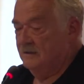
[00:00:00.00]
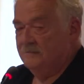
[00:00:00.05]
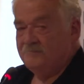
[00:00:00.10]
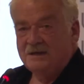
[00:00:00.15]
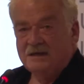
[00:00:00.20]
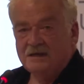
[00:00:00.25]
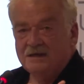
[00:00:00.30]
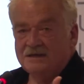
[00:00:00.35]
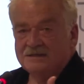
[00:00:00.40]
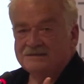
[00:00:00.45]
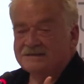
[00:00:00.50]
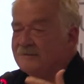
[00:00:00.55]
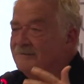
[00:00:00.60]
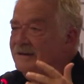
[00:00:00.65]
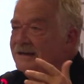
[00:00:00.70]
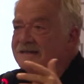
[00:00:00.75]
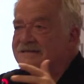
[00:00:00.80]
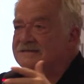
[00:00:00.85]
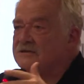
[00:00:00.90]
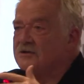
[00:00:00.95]
Because, I
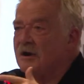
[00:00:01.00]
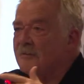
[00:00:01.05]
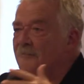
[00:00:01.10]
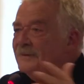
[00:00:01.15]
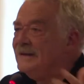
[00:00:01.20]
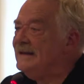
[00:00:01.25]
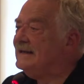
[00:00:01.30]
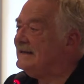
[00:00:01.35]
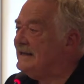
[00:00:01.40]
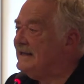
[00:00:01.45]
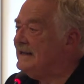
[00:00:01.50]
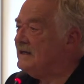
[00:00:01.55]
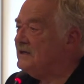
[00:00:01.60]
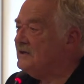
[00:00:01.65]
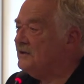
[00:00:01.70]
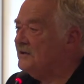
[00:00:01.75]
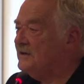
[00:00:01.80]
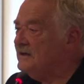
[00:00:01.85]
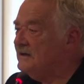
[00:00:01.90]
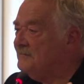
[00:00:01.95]
mean, it's completely
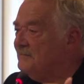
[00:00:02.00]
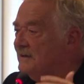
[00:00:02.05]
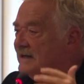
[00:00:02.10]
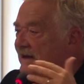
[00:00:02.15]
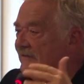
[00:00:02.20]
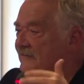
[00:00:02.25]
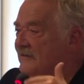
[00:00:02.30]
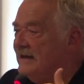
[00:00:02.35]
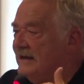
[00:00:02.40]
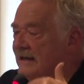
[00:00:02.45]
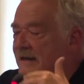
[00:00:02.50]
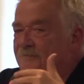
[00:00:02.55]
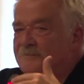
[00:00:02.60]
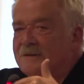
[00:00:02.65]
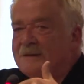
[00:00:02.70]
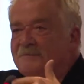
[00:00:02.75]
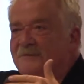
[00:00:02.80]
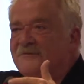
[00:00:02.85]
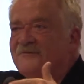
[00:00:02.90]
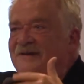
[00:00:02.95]
incoherent, but every day
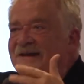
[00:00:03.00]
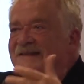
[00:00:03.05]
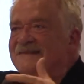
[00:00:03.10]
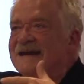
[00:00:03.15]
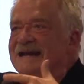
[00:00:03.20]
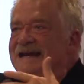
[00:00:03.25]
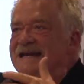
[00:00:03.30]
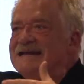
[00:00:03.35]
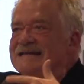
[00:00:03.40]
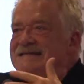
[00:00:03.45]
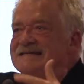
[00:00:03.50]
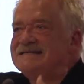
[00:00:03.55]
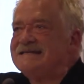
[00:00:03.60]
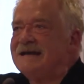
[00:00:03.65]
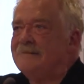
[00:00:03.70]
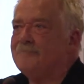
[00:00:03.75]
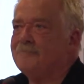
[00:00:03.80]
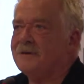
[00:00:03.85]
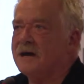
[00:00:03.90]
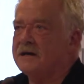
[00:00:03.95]
people feel there is
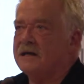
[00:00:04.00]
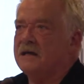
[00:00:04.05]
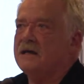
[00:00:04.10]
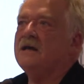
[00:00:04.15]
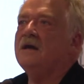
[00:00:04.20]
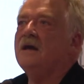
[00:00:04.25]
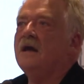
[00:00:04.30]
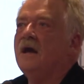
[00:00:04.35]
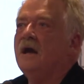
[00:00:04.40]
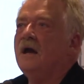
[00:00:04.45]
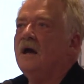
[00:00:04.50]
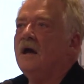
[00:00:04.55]
somebody